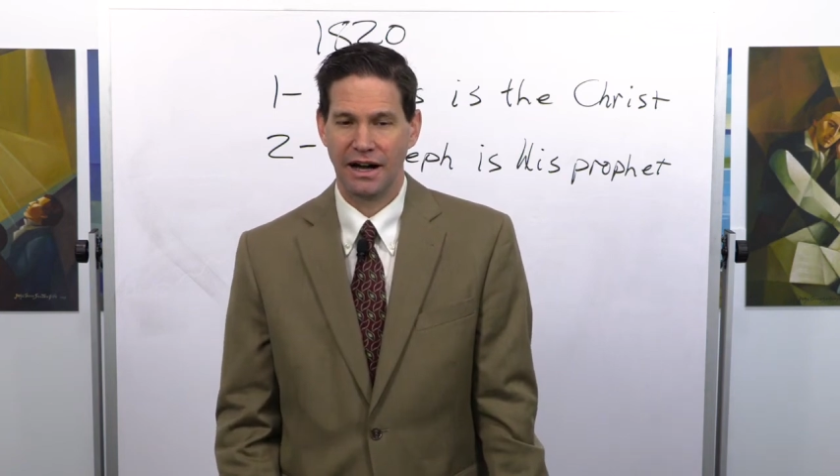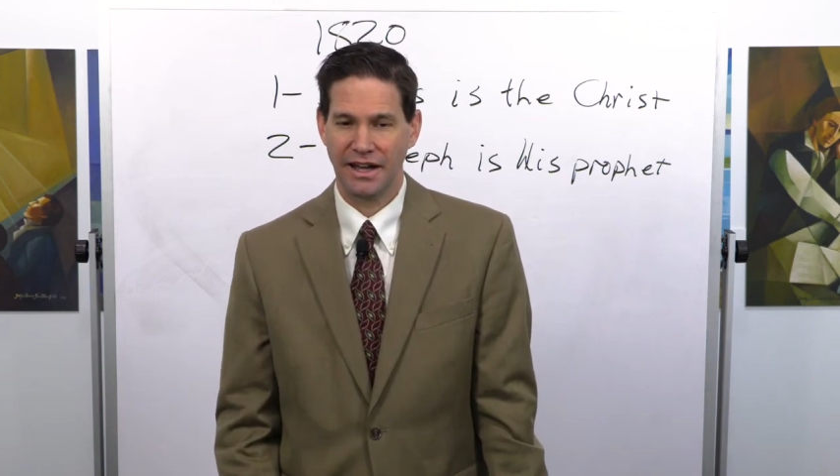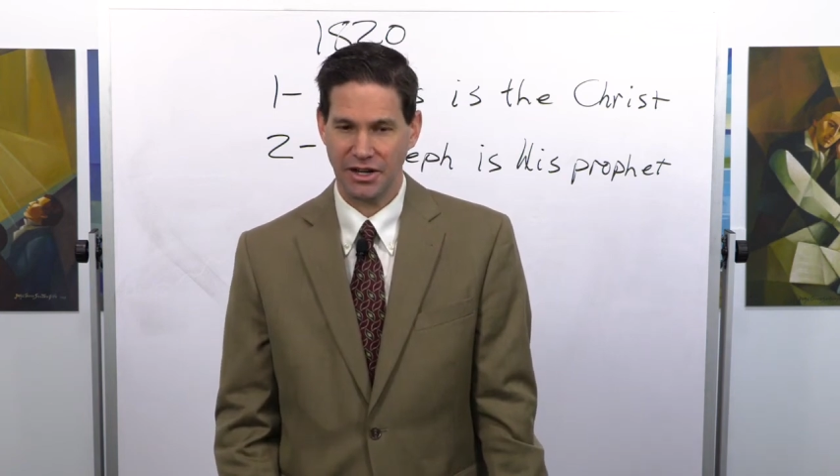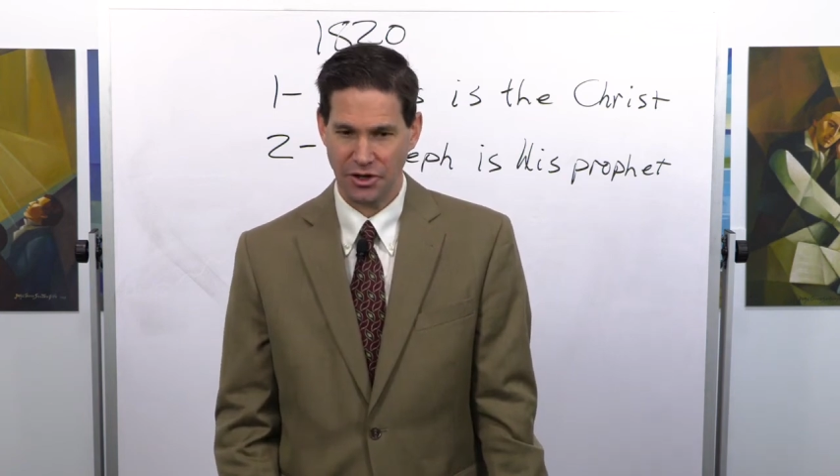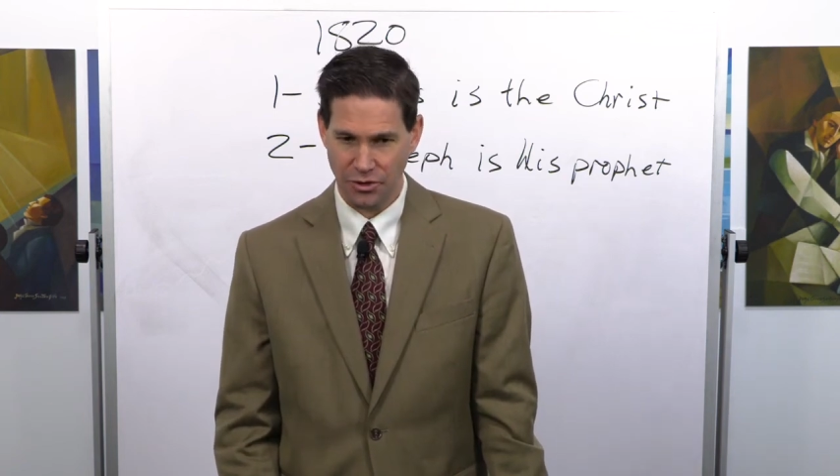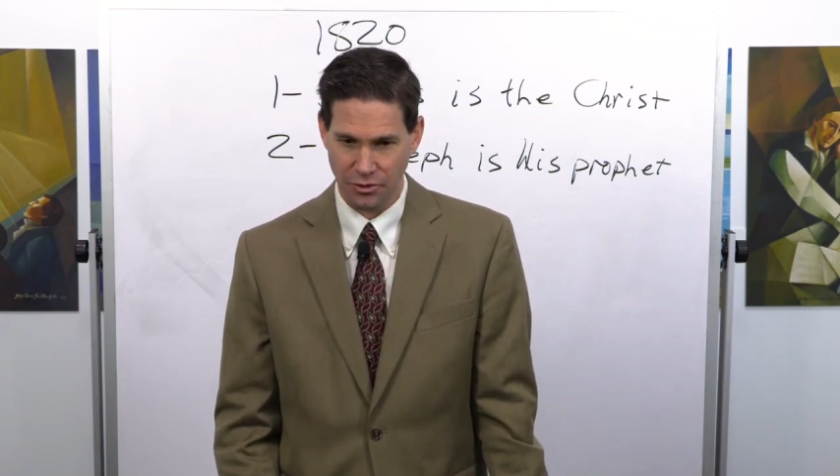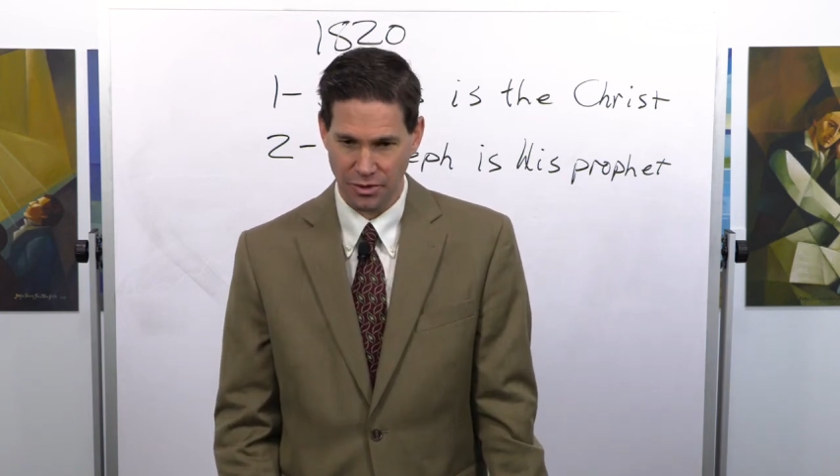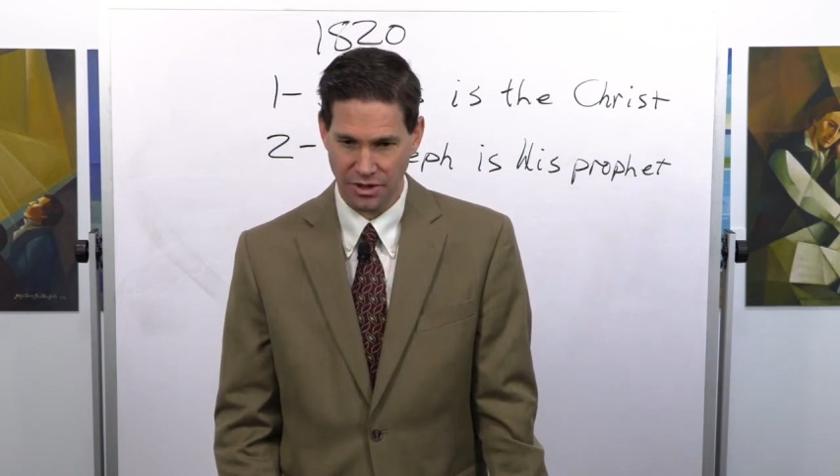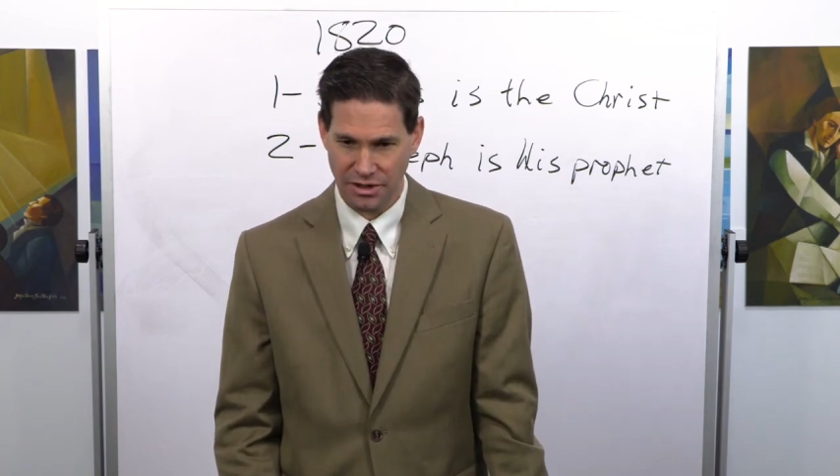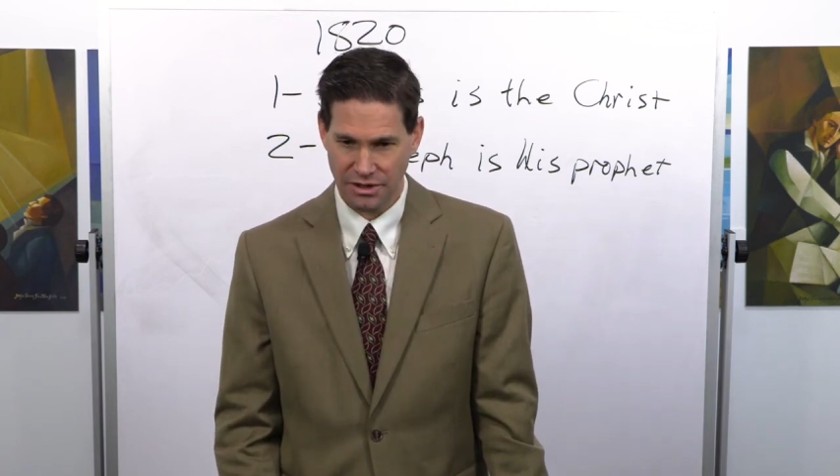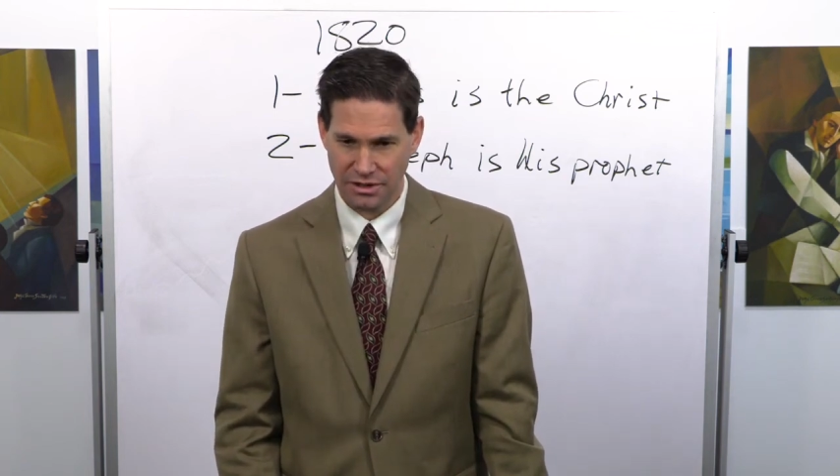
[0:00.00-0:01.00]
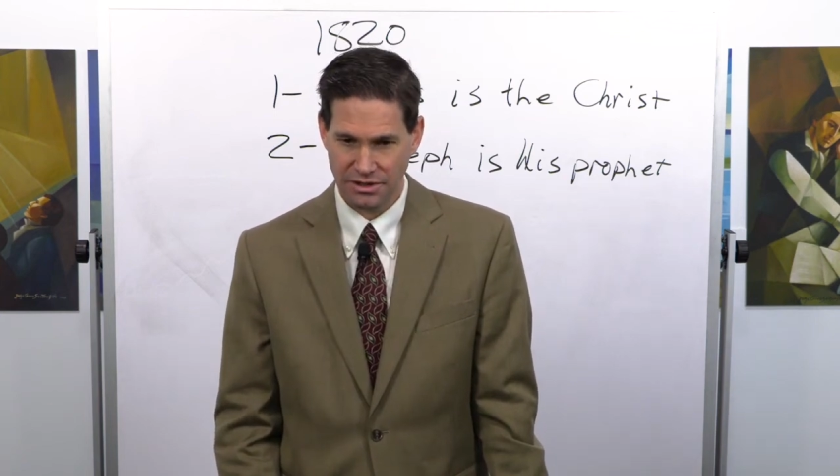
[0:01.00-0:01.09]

I know